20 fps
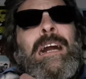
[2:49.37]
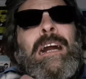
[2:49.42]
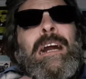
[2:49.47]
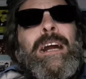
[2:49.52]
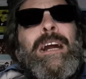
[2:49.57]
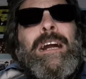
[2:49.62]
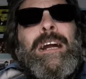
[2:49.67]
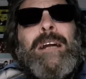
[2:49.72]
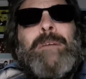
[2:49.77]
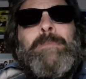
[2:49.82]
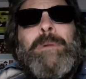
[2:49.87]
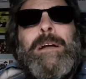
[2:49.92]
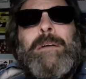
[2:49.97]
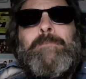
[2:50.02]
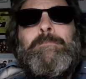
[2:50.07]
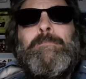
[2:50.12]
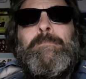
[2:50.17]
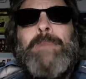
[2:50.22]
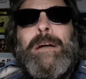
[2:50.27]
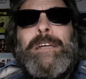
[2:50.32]

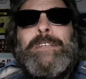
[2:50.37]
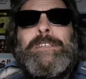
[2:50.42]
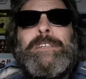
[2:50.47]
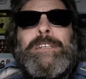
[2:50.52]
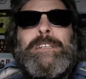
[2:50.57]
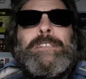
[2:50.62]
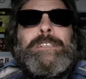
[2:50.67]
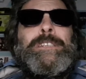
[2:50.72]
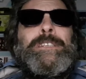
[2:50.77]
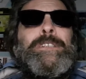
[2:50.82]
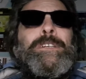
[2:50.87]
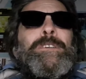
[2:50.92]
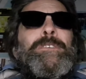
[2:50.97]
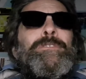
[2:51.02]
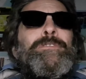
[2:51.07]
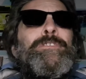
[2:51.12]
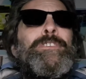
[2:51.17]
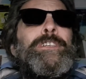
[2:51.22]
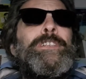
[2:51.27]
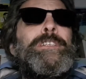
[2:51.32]
I'm medically not
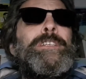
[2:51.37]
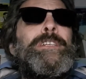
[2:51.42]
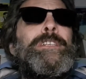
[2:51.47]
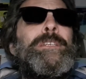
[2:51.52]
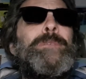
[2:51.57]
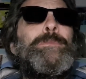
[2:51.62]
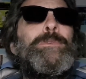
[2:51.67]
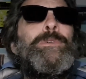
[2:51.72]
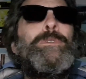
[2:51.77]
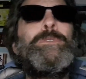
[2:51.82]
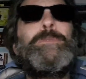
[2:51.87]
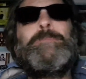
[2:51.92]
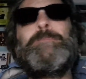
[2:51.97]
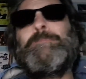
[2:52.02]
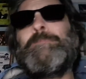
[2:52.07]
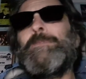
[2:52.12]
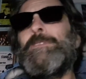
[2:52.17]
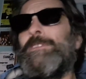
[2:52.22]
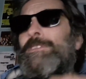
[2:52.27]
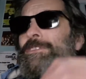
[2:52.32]
funny anymore,
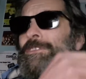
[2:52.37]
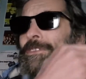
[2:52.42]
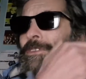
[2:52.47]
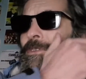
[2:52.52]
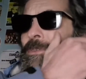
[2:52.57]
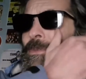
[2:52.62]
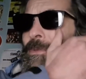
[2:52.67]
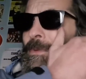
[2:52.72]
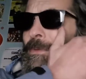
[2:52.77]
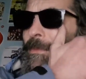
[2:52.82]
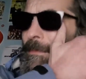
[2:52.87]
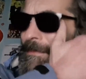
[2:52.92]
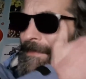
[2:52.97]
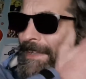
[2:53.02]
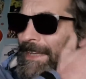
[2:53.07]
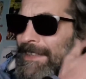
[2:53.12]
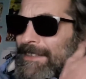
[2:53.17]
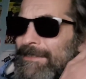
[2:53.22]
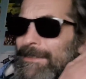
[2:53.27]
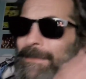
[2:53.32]
so
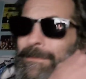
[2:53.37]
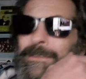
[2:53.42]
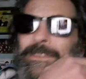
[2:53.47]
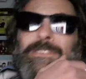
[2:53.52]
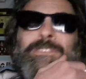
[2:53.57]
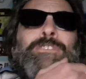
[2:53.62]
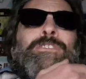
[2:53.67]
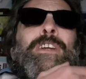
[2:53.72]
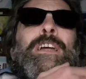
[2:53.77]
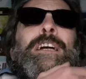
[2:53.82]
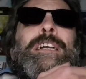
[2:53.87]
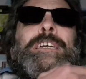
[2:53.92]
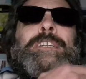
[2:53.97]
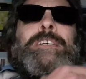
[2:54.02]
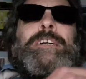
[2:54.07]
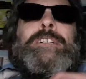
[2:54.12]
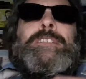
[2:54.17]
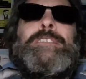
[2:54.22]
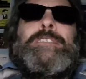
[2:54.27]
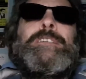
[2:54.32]
I come up with this cracking
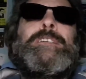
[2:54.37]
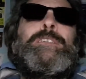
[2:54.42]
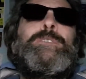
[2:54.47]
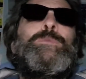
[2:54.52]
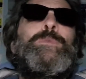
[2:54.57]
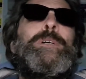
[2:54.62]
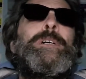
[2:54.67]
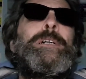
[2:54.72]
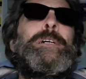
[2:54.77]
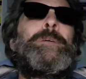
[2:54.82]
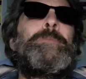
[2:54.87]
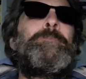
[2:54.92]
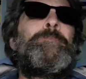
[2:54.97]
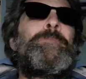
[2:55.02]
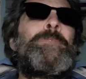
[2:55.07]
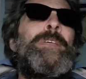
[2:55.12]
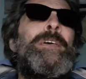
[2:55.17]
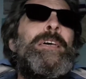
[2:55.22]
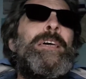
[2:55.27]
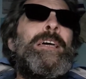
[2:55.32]
idea where
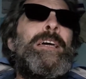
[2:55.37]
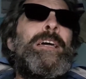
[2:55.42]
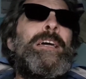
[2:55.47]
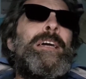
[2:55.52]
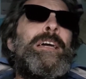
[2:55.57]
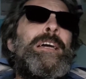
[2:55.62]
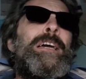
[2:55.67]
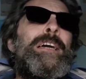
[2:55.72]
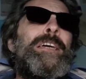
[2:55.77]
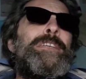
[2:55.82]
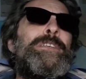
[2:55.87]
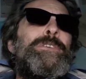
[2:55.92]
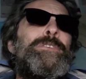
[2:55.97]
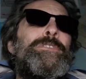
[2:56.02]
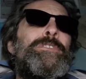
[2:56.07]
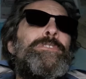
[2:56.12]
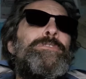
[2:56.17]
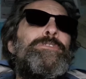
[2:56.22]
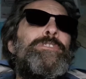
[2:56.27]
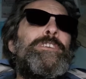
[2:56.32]
I
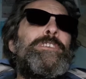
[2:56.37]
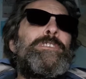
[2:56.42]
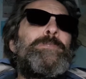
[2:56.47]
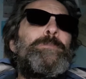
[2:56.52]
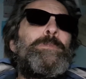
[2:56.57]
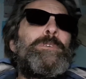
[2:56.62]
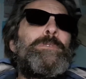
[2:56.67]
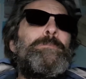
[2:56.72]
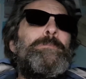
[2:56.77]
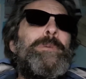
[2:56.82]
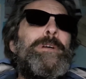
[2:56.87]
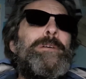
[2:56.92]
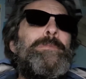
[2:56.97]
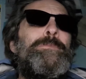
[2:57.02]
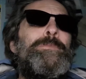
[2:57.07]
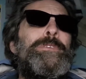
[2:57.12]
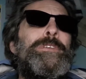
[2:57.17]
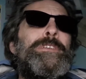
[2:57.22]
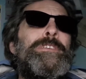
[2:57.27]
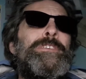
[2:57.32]
use the Facebook
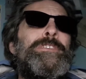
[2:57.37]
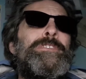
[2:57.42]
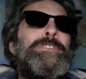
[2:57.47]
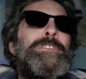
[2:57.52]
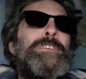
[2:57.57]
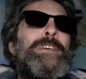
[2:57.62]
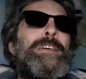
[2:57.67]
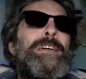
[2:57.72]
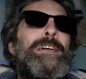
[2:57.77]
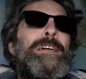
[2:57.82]
Memories,